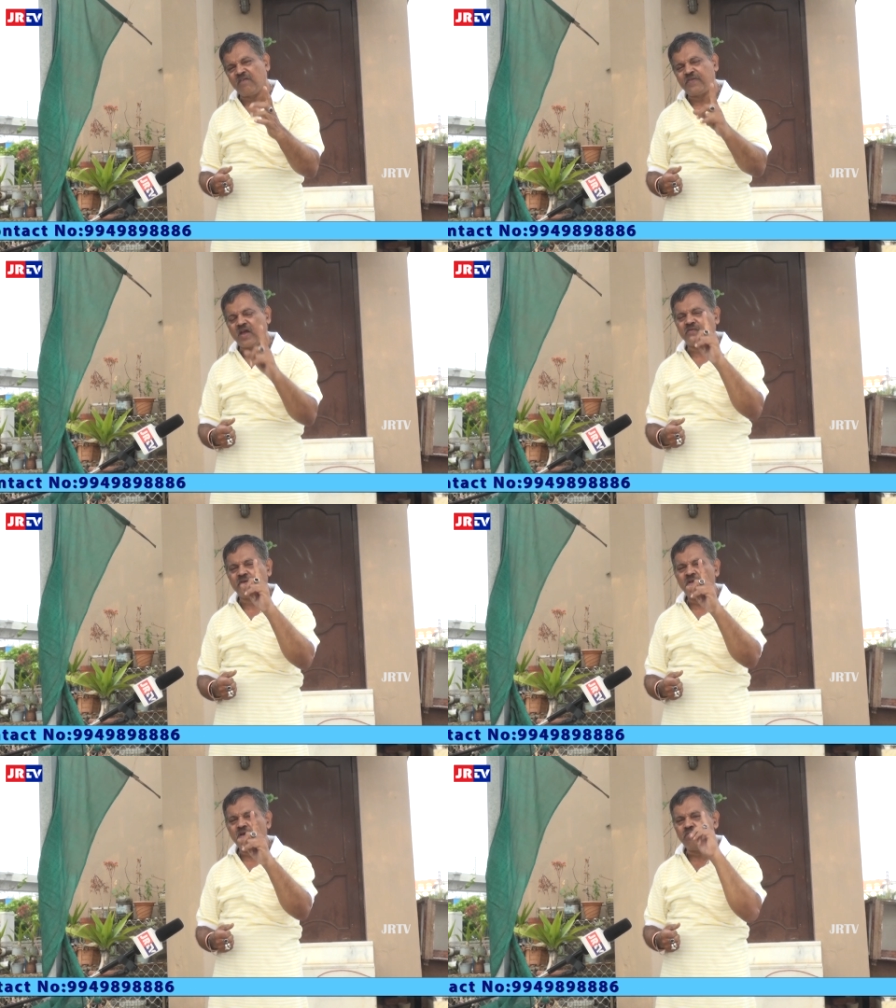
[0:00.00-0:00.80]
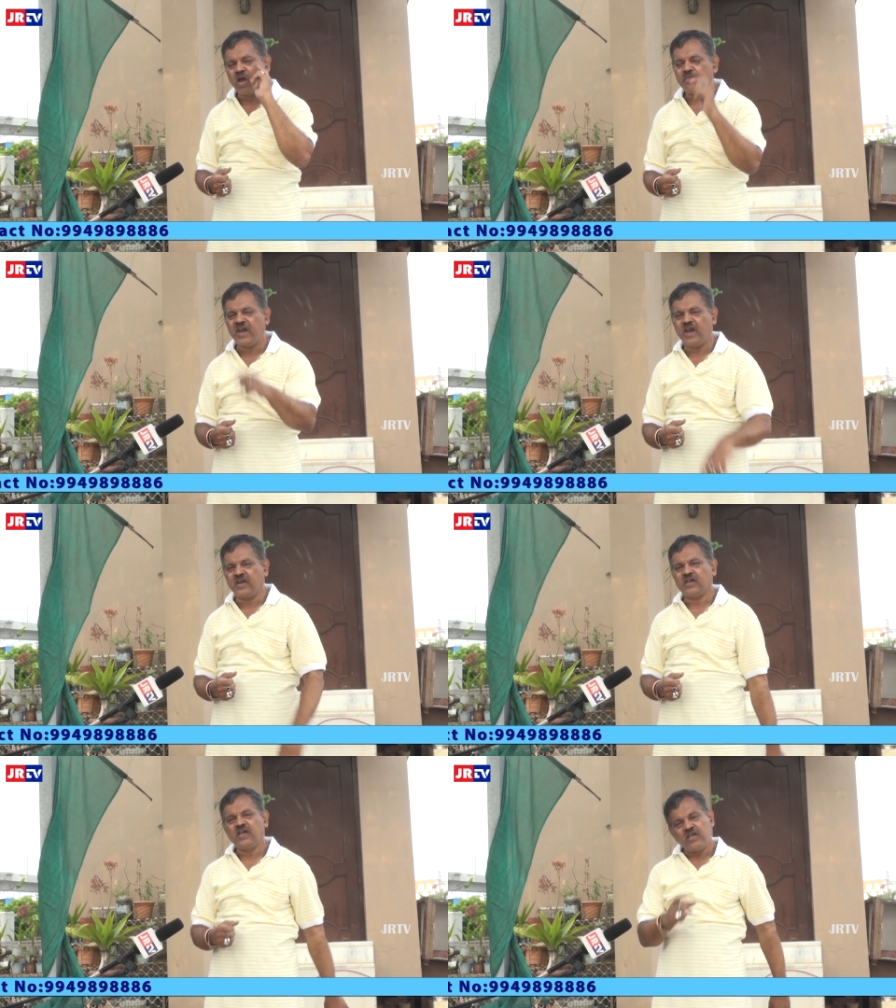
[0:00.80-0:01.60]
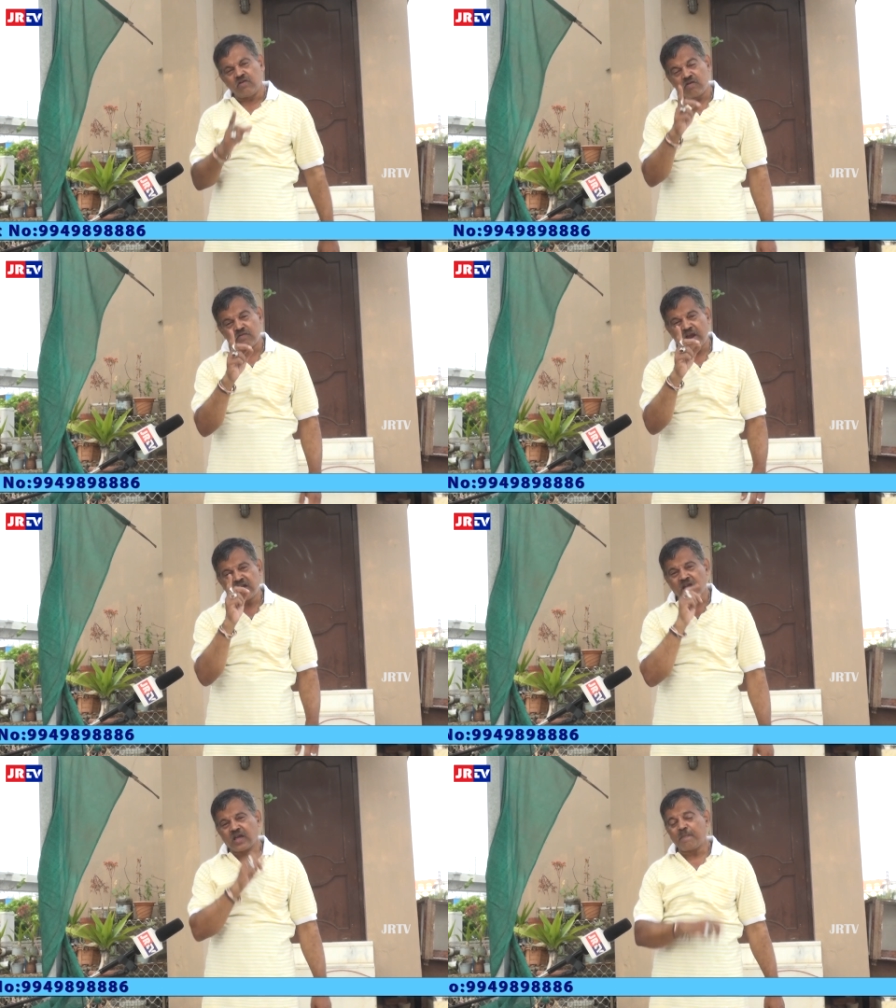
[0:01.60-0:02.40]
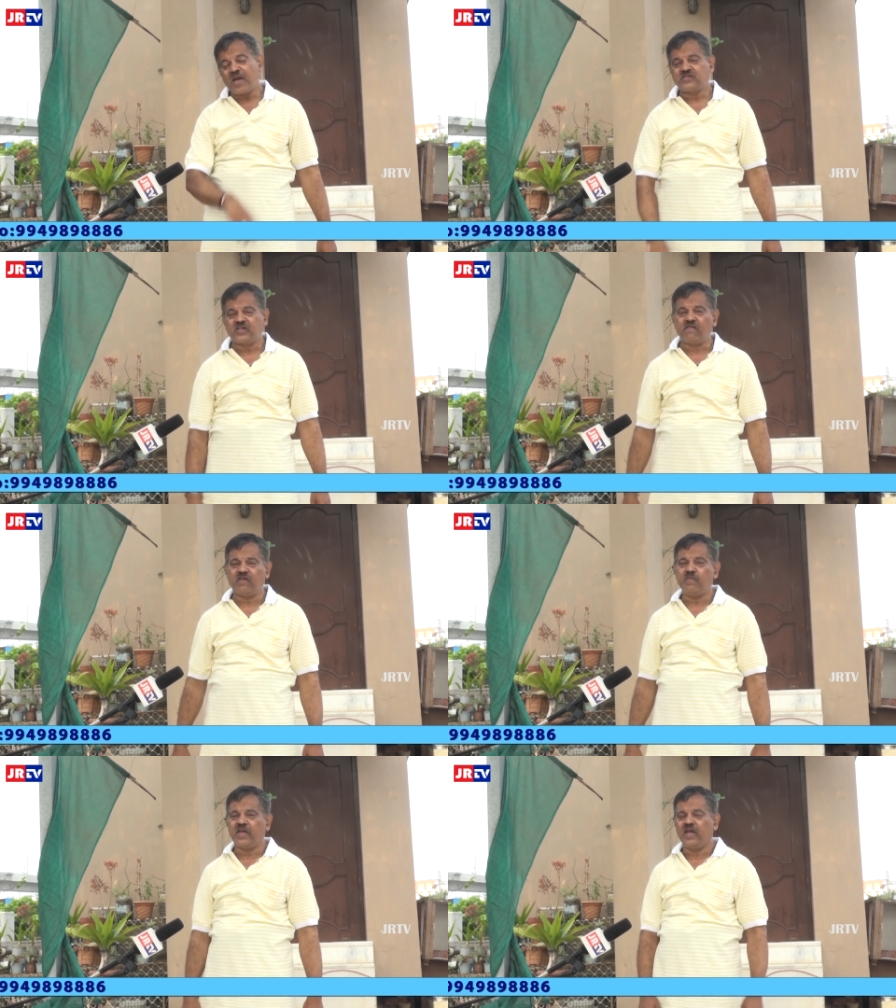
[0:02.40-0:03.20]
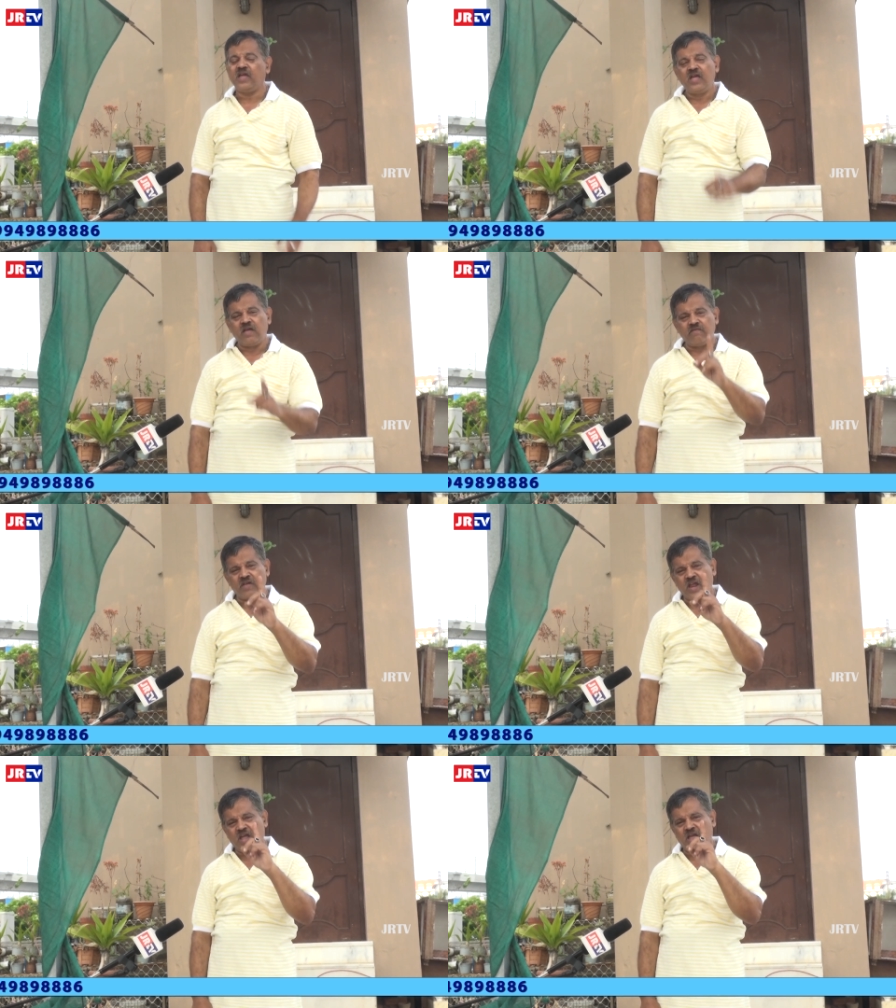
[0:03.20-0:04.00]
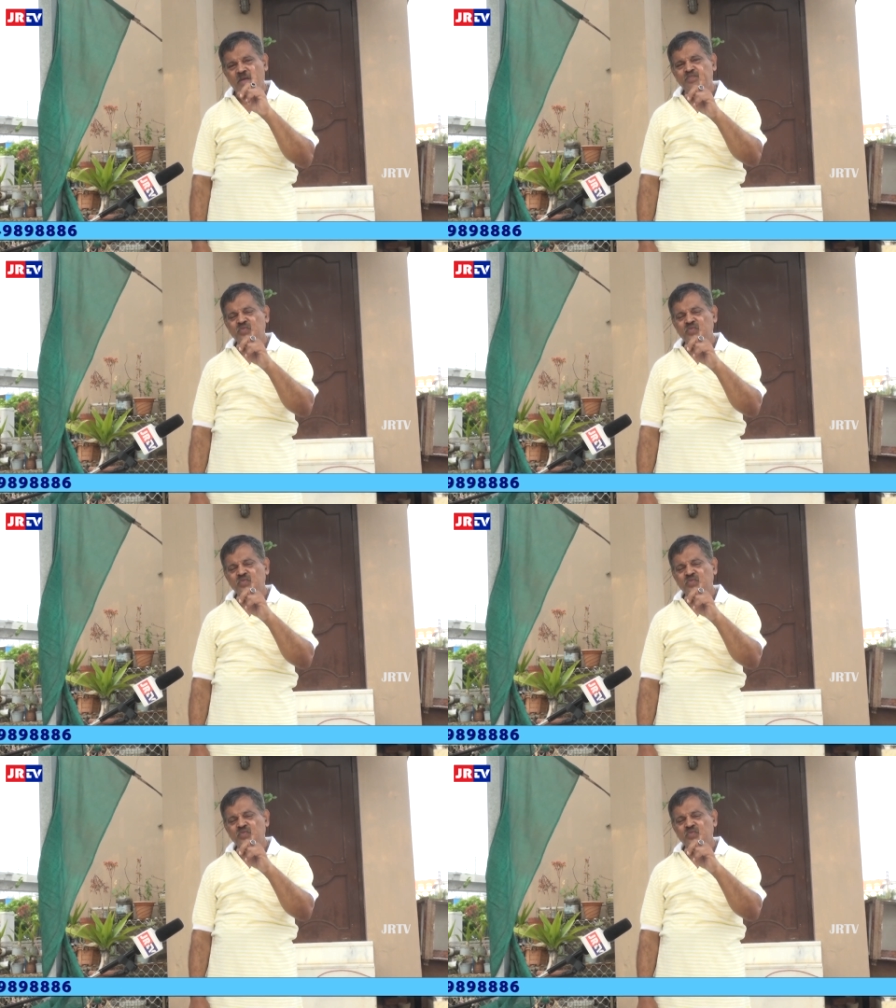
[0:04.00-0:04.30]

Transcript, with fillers: for 1 minute, your vital capacity will be very